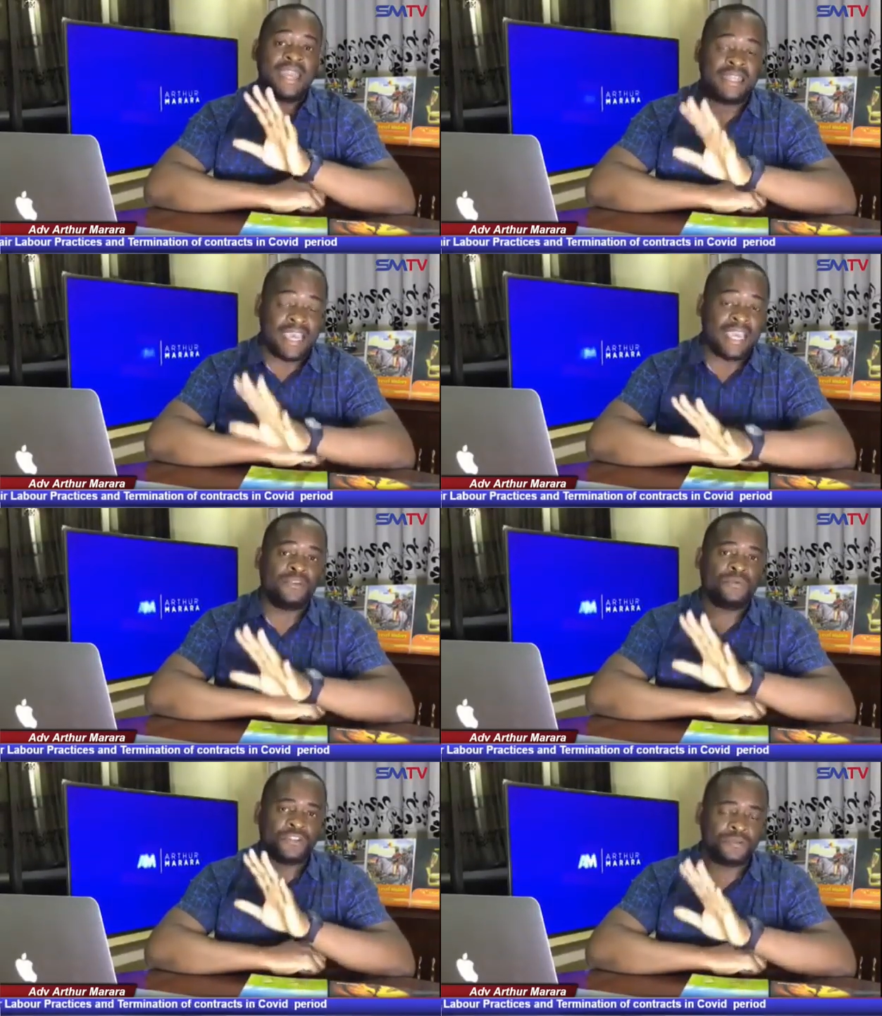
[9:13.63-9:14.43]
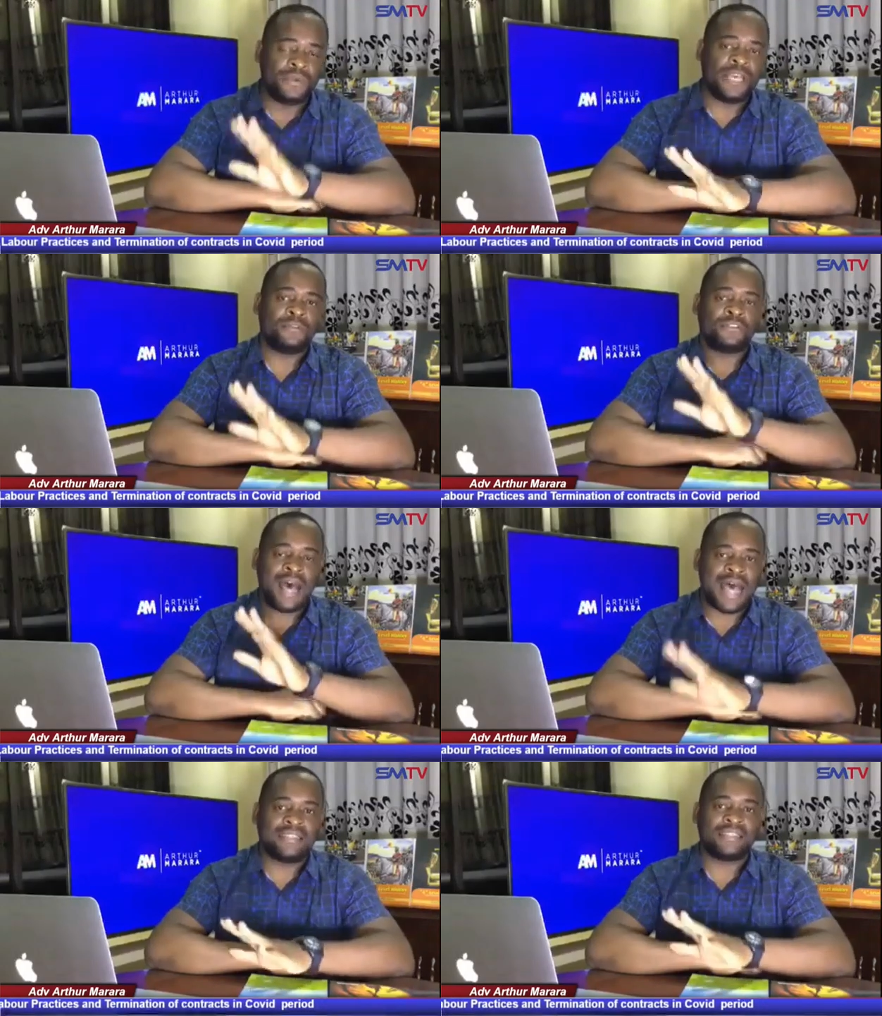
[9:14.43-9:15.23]
And then we should be able
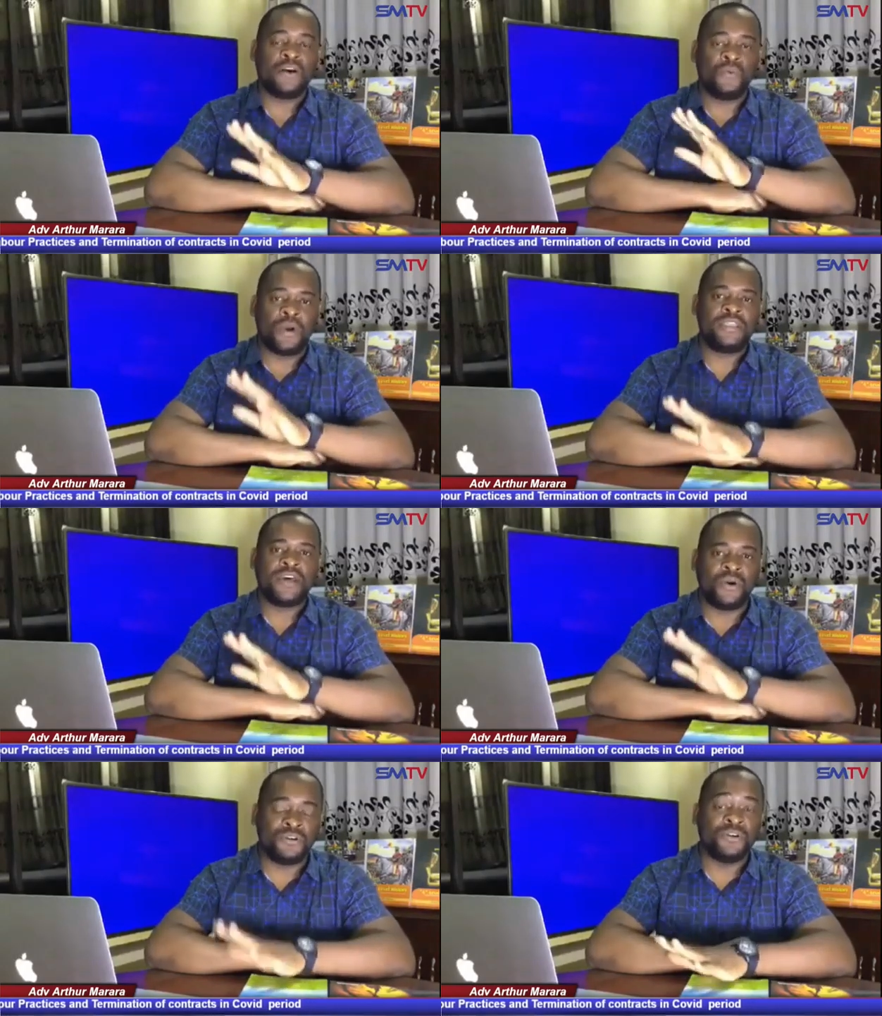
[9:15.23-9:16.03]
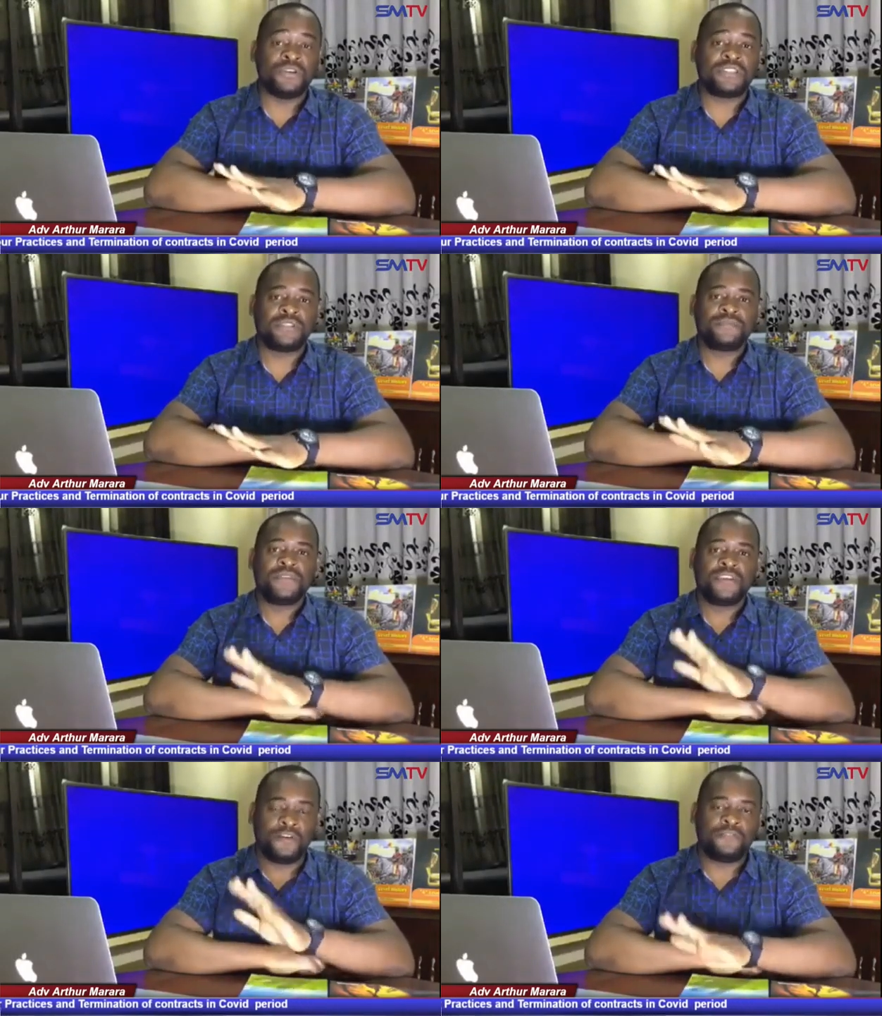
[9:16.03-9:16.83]
to answer whether or not
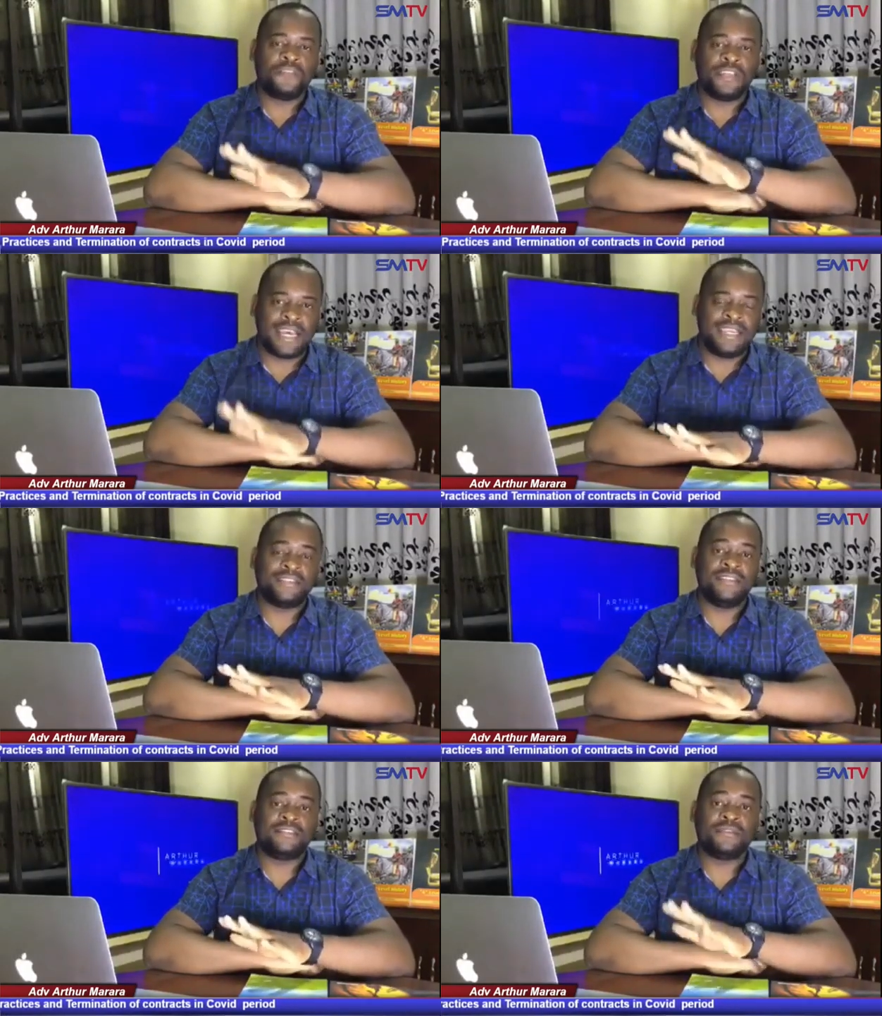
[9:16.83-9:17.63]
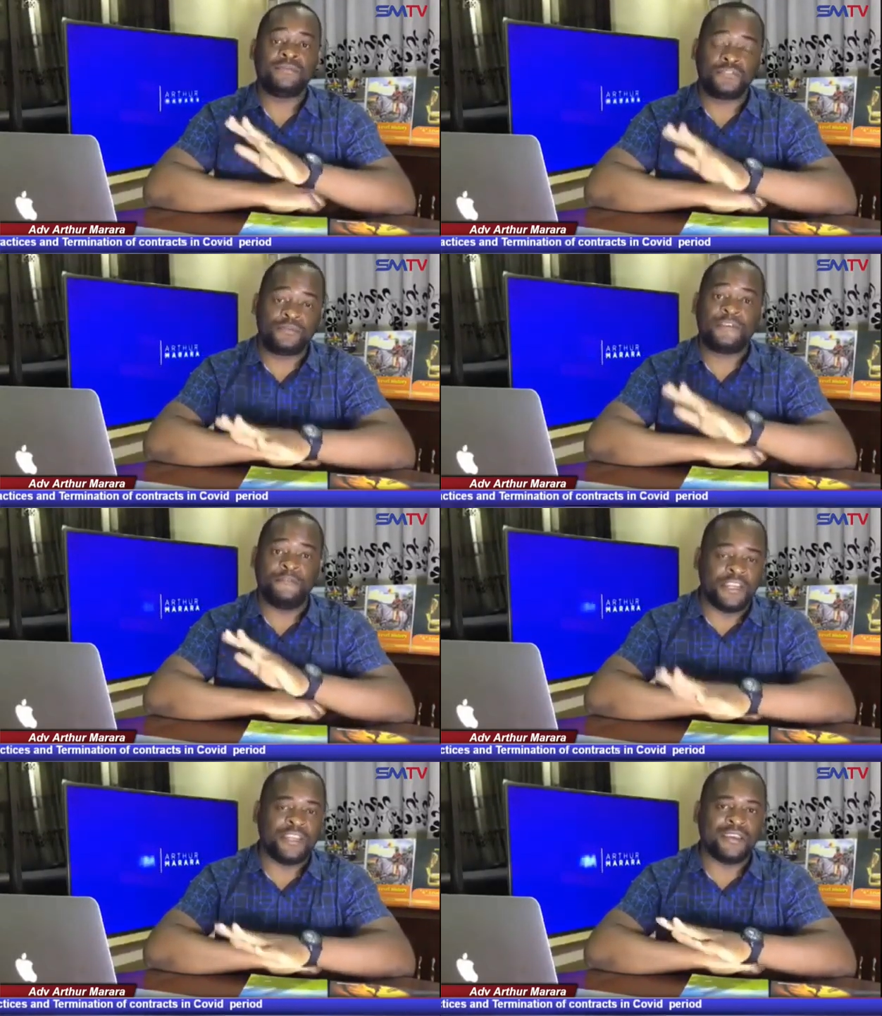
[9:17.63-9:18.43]
COVID-19 is a
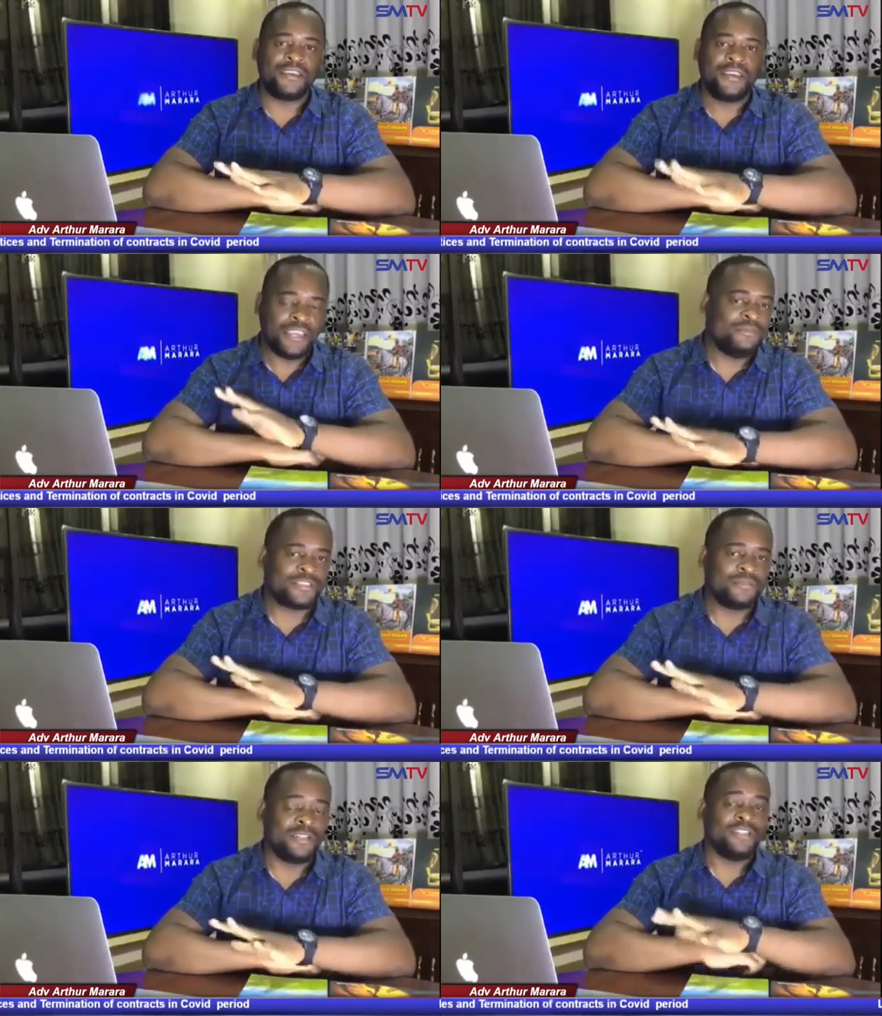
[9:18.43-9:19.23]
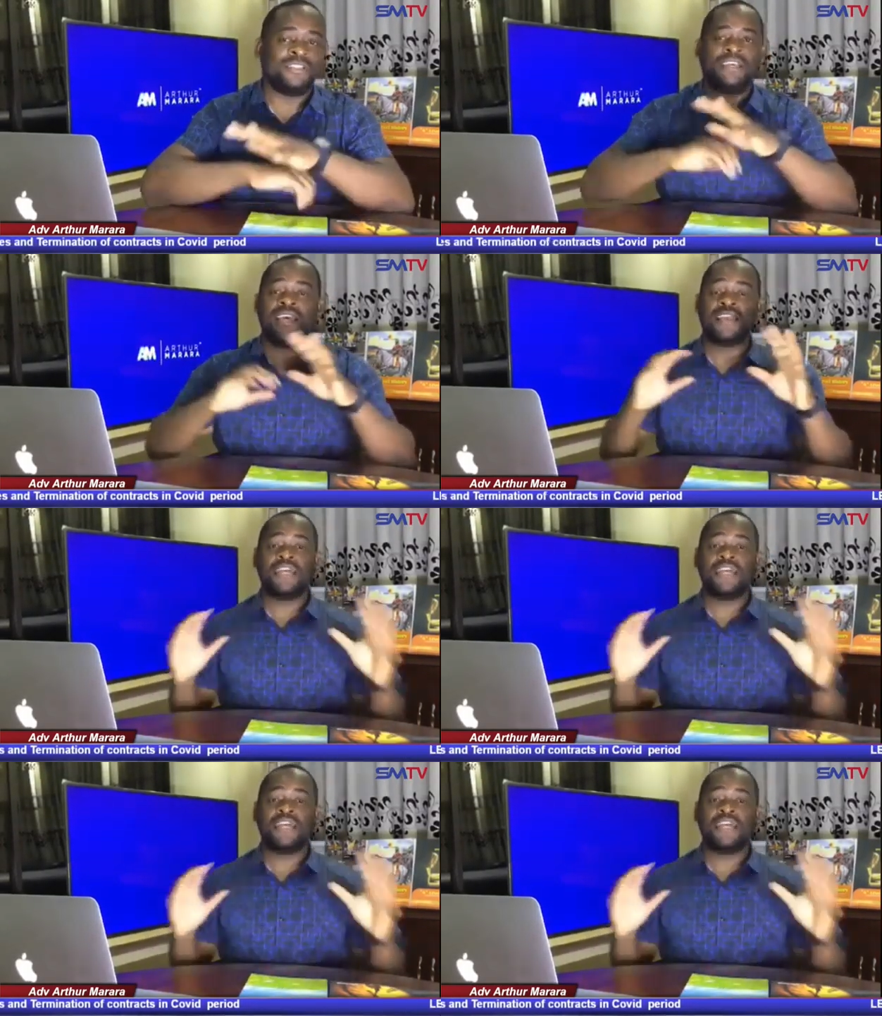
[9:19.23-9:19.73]
supervening impossibility.